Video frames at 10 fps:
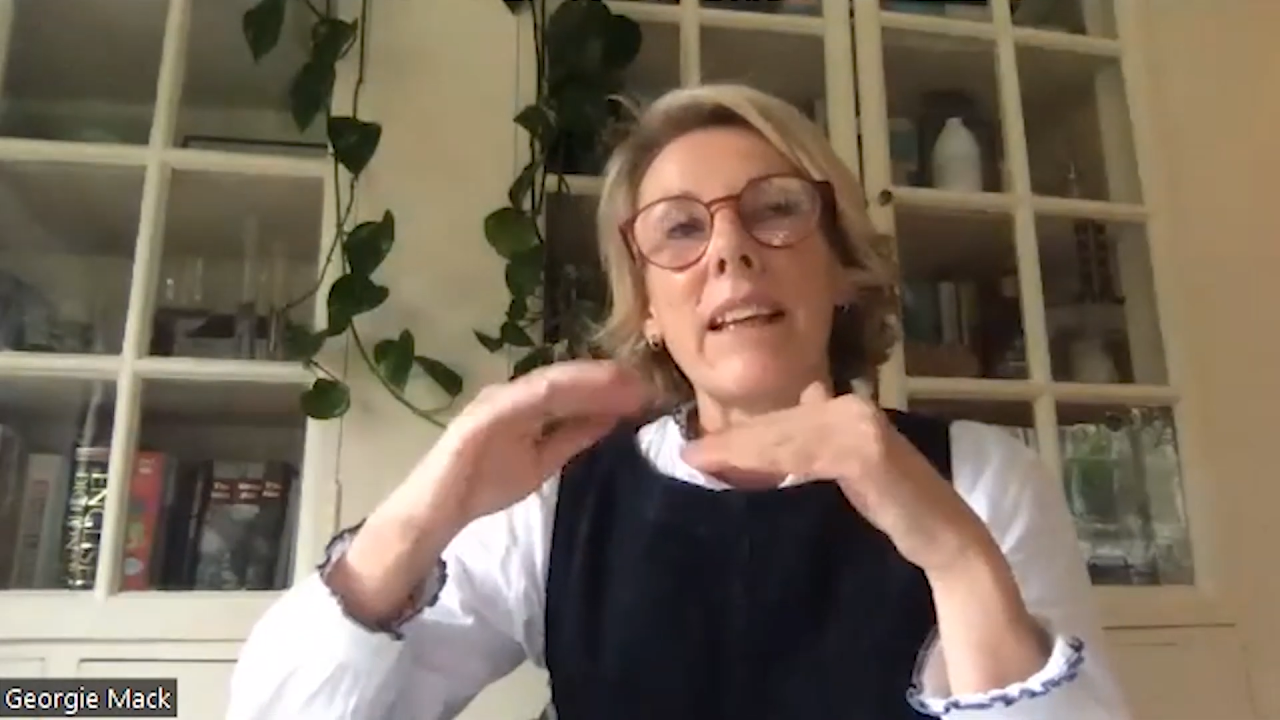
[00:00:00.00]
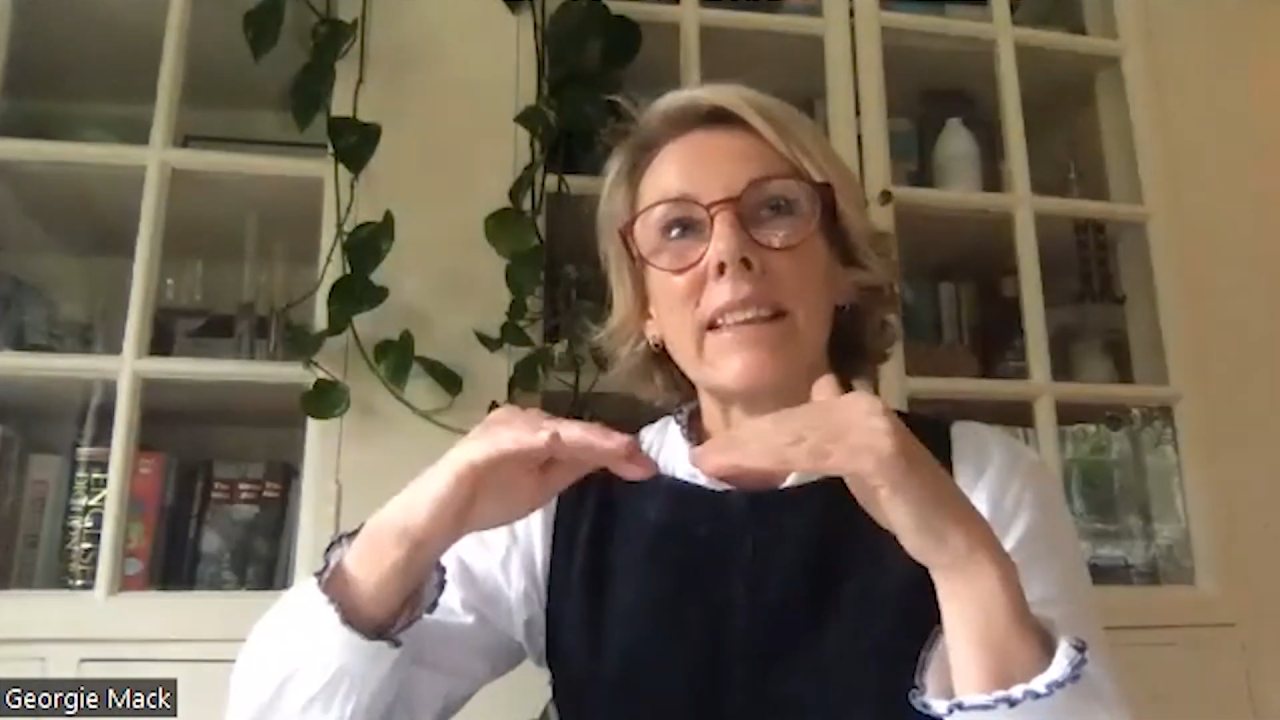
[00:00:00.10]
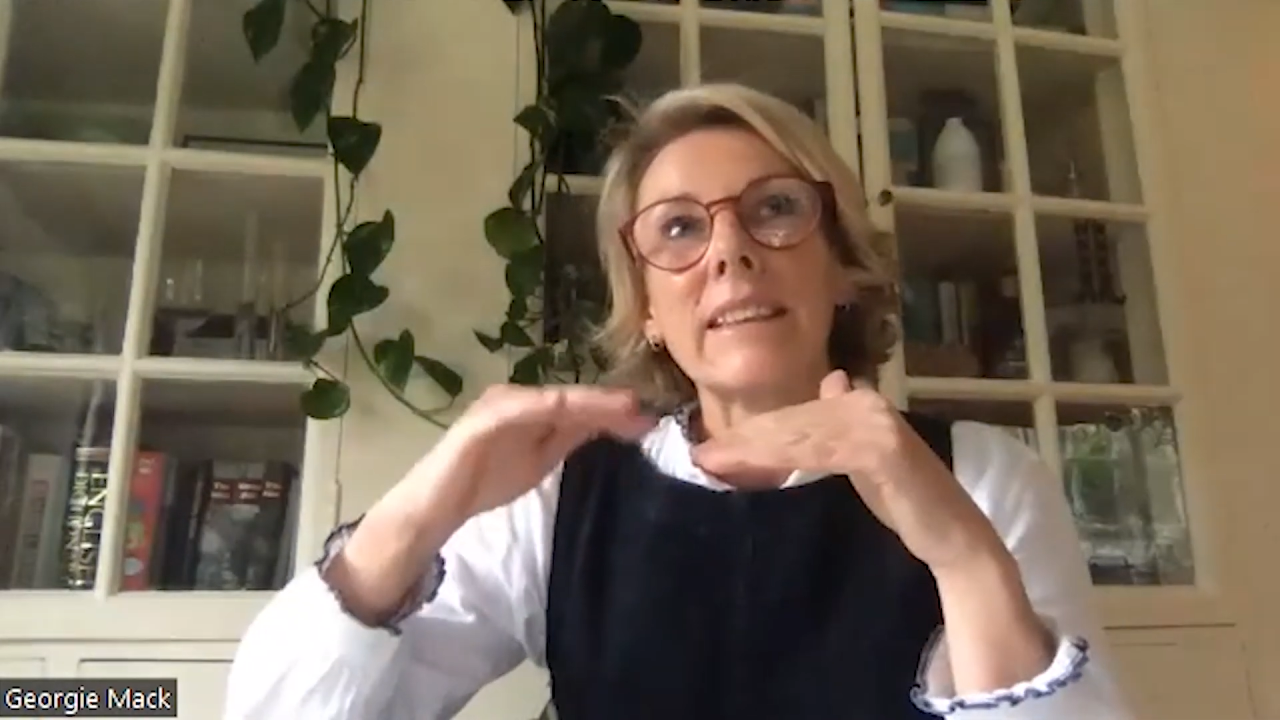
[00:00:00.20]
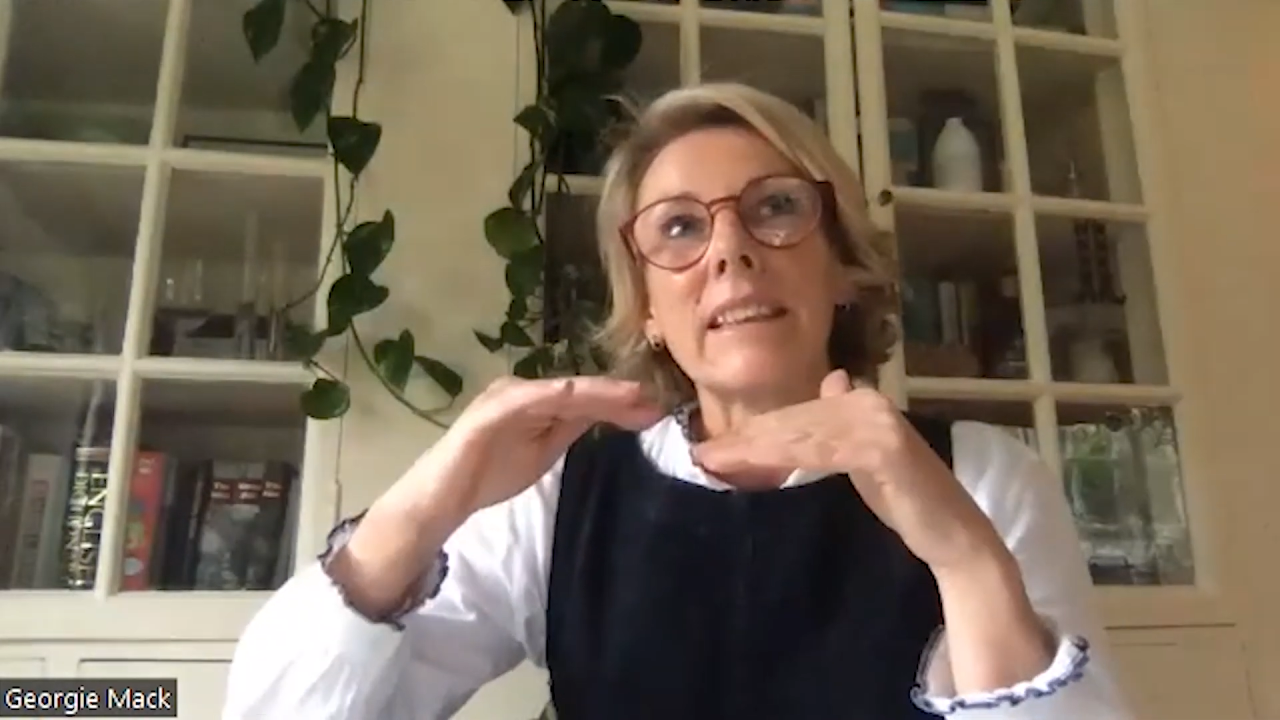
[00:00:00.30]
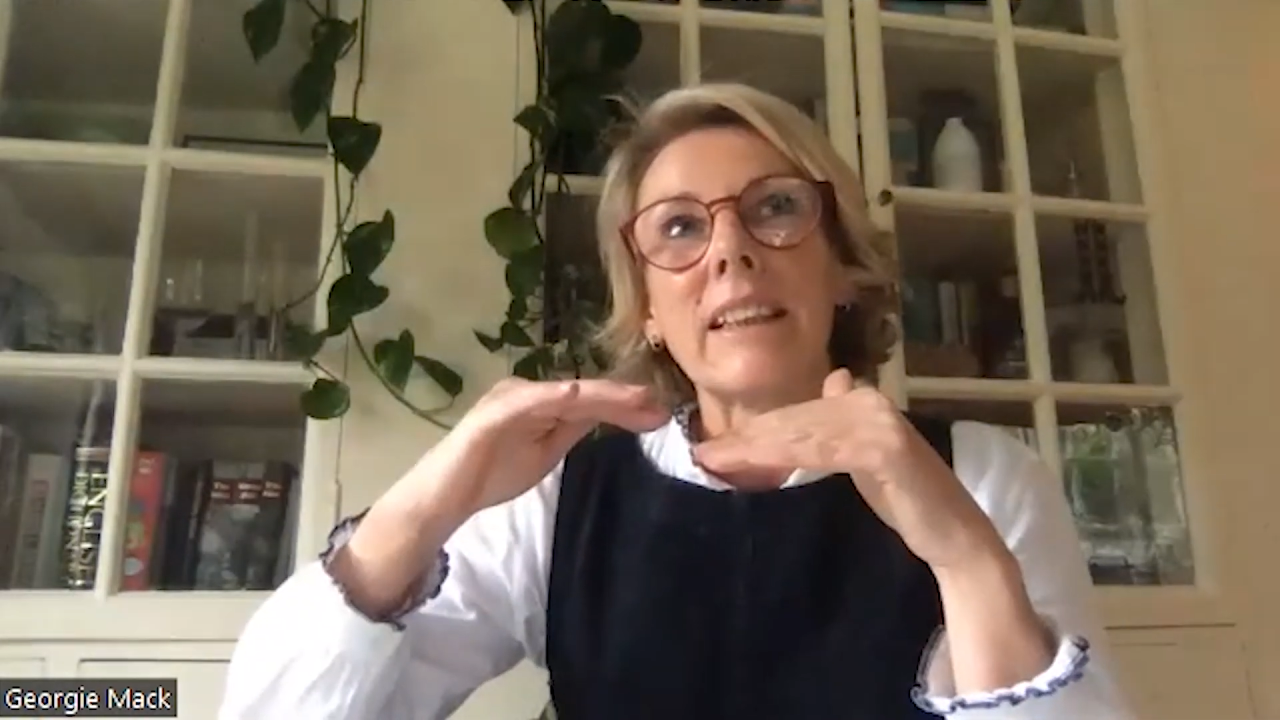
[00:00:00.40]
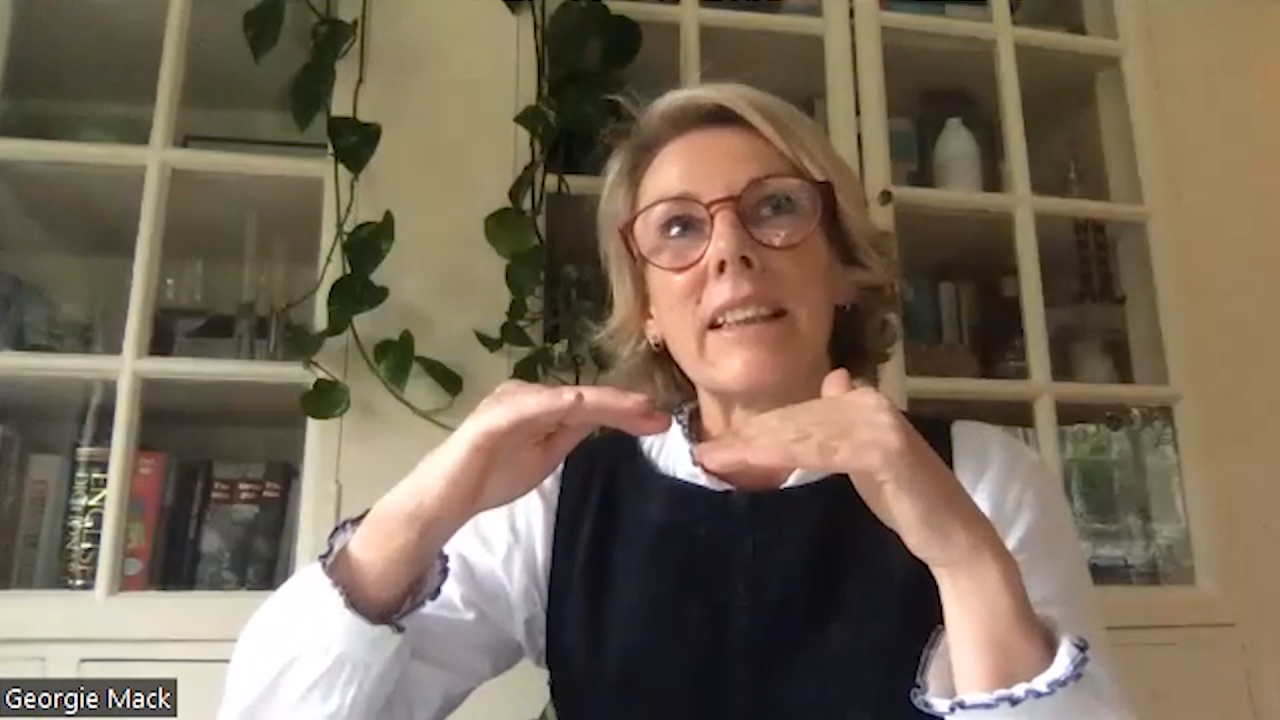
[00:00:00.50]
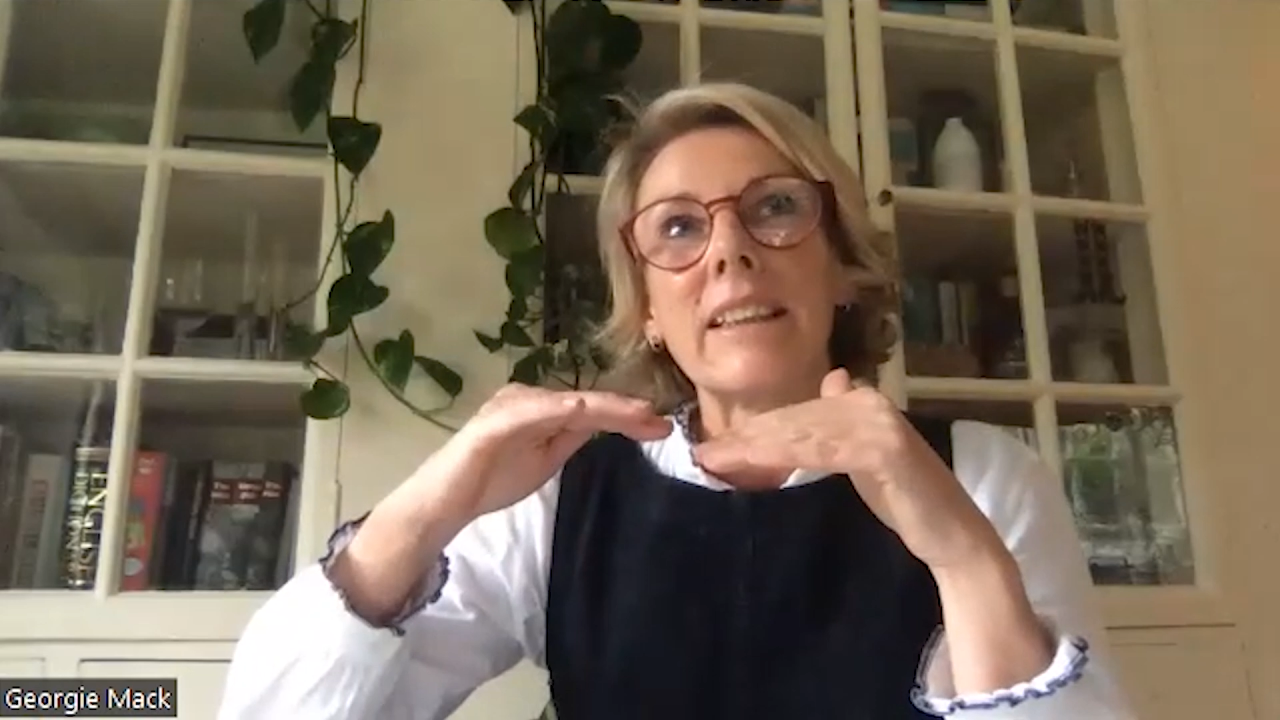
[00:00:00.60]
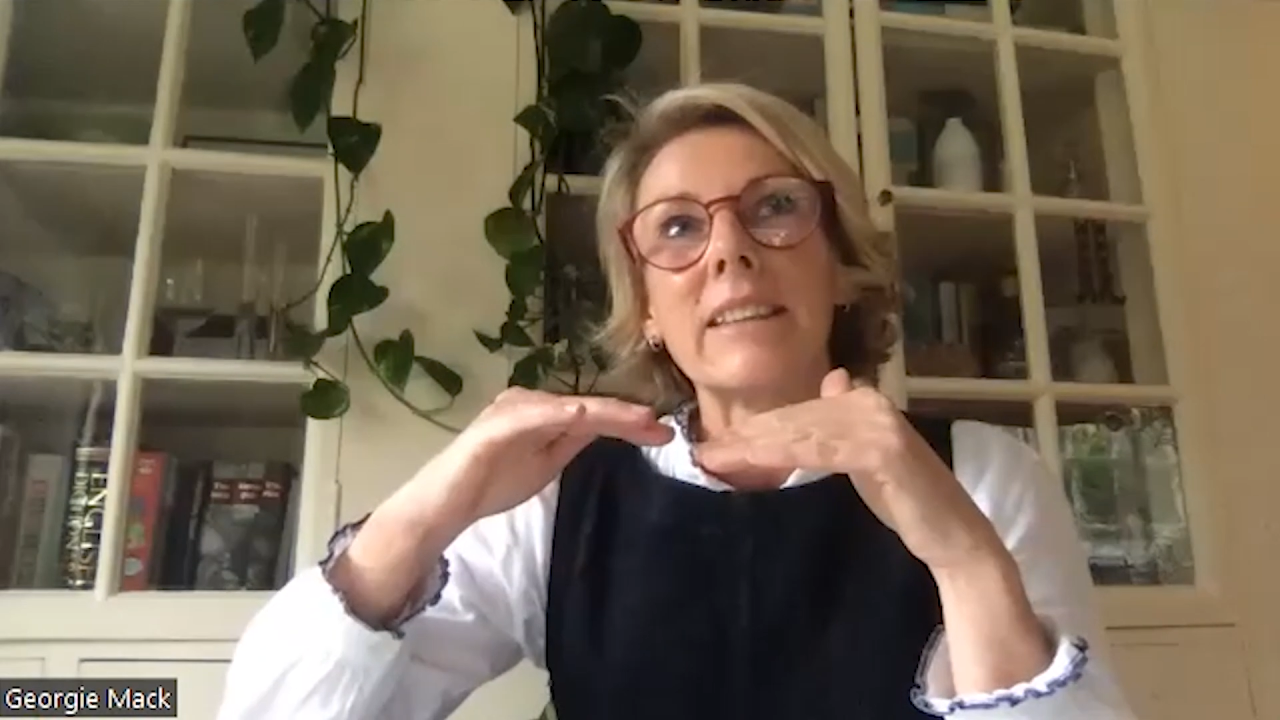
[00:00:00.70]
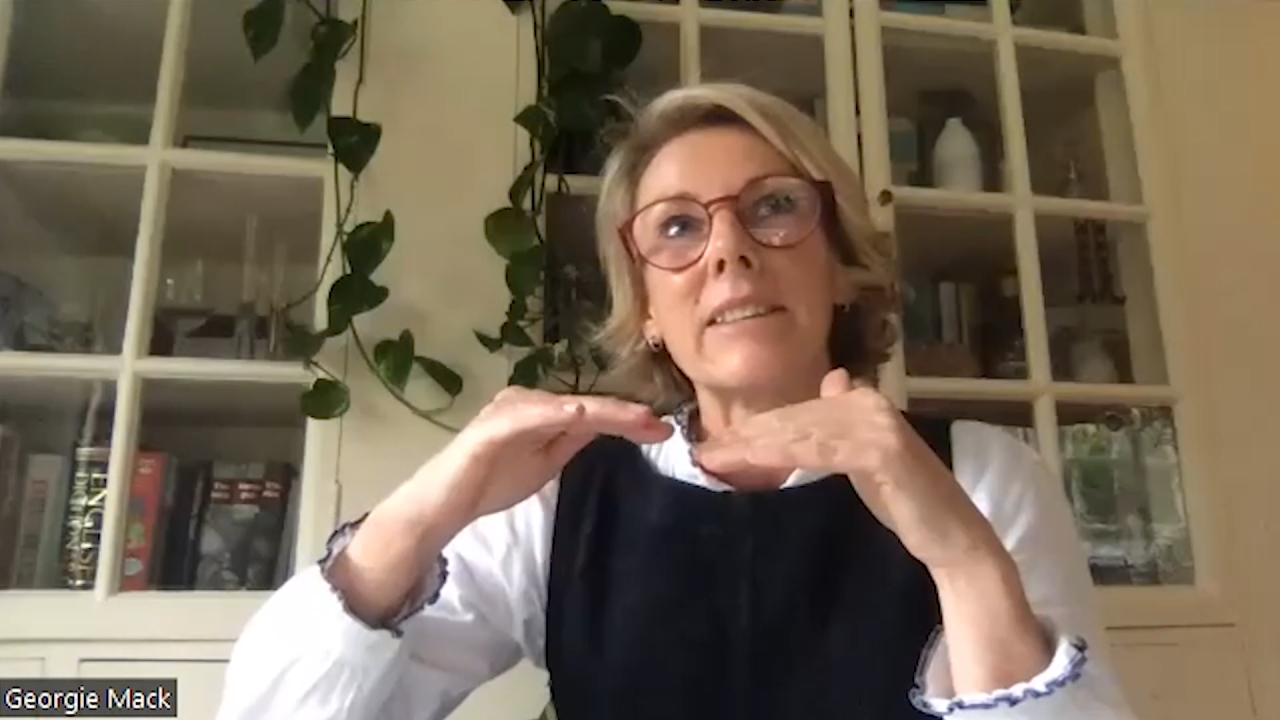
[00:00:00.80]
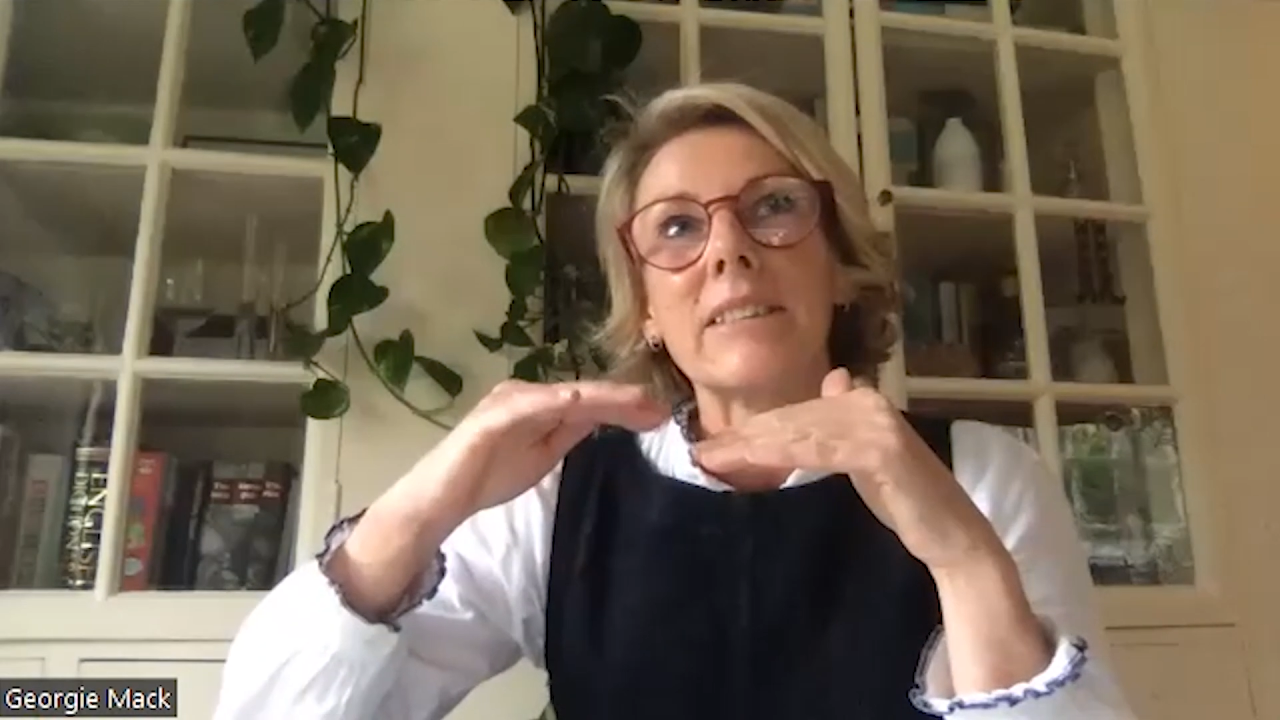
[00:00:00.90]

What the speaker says: insight